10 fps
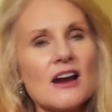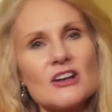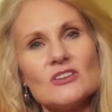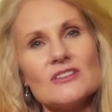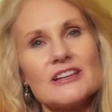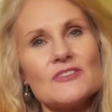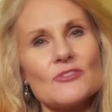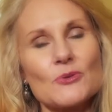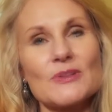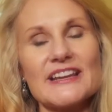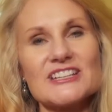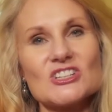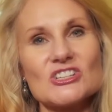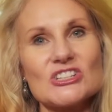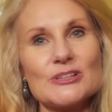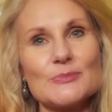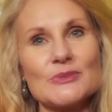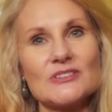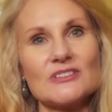Are you looking for a relationship?